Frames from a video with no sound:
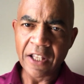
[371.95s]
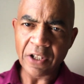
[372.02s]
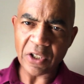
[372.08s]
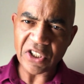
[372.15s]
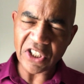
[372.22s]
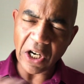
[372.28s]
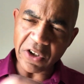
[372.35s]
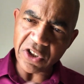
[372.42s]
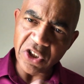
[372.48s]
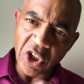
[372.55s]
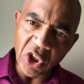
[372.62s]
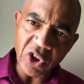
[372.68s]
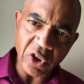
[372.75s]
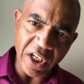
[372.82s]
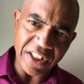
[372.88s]
There's certain
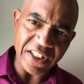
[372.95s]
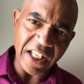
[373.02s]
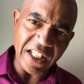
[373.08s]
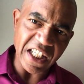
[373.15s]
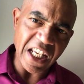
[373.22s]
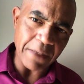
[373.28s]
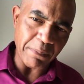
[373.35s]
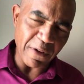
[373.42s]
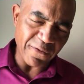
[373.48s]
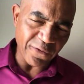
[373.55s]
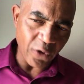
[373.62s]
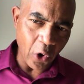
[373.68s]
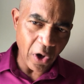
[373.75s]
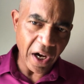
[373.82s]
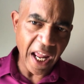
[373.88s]
nutrients they need
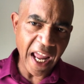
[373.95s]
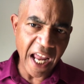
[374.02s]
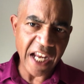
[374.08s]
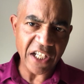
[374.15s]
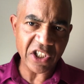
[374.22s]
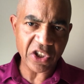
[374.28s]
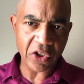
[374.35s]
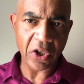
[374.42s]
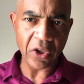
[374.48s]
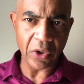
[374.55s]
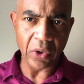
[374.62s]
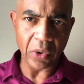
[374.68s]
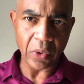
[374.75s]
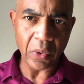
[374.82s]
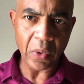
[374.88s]
before age
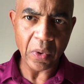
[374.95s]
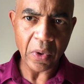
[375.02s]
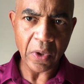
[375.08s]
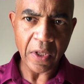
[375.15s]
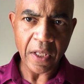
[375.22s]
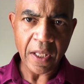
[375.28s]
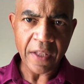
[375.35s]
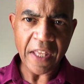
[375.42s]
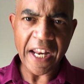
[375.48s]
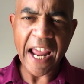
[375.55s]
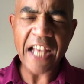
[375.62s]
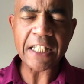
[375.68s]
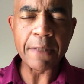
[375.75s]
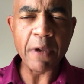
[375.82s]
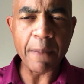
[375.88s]
2 that
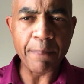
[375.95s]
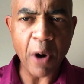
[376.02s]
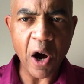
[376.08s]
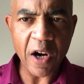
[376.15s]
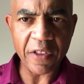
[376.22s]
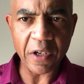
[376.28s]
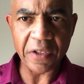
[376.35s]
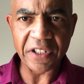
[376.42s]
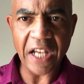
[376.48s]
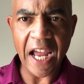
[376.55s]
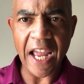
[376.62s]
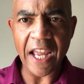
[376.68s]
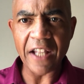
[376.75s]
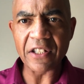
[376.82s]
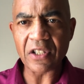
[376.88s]
has to be a part of their
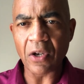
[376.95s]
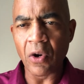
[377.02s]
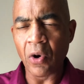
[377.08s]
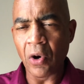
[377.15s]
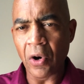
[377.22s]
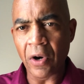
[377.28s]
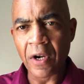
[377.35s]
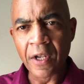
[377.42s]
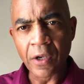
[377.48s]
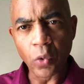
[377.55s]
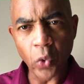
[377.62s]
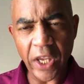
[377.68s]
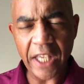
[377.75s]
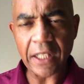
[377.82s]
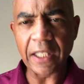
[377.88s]
diets, or
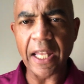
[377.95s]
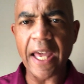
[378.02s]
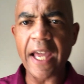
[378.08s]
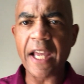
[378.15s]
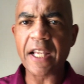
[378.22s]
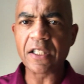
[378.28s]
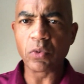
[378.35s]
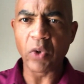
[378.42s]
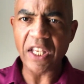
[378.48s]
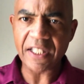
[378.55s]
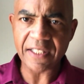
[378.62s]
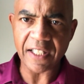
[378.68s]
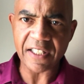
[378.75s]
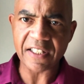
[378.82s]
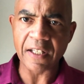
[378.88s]
weak legs, weak
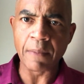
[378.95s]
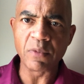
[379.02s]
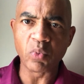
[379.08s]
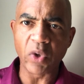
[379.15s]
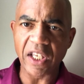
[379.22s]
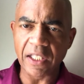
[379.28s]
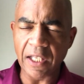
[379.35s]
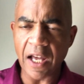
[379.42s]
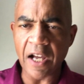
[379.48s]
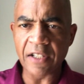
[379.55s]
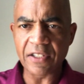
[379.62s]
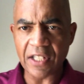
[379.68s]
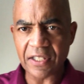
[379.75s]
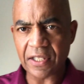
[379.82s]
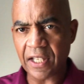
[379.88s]
systems, weak
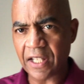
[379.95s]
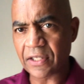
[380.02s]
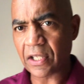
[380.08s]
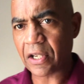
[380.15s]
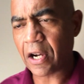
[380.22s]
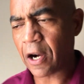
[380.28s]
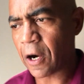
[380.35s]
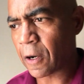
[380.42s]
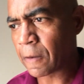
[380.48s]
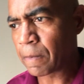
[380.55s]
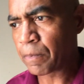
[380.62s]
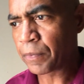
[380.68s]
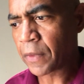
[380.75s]
lungs, these things occur.